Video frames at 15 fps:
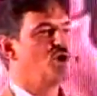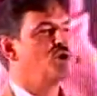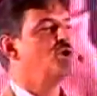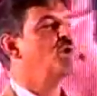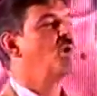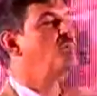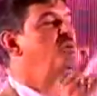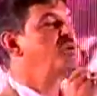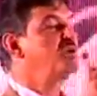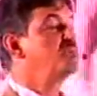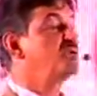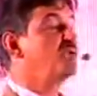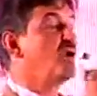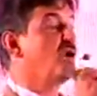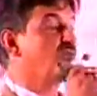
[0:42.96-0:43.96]
know
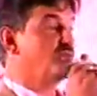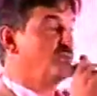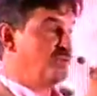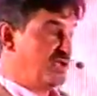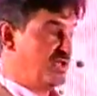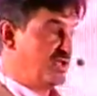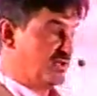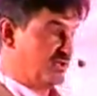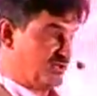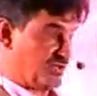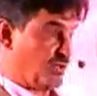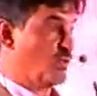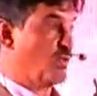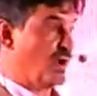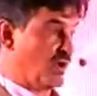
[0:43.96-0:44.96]
people of means,
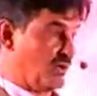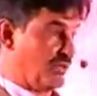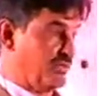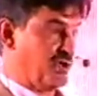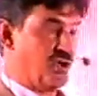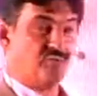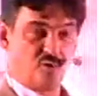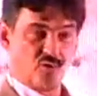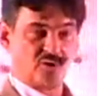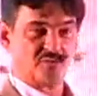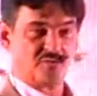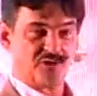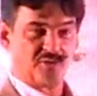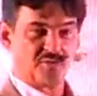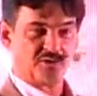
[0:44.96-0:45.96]
wealthy,
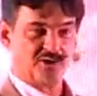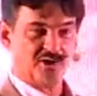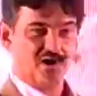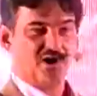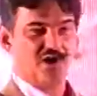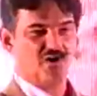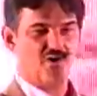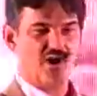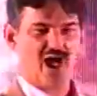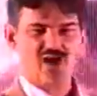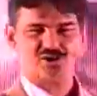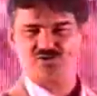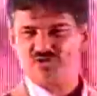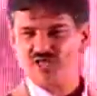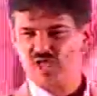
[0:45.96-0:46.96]
important people, who
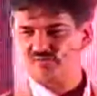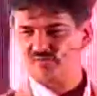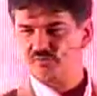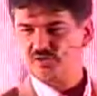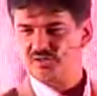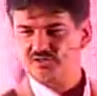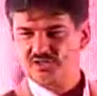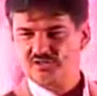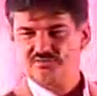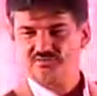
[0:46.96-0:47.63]
actually have a Patek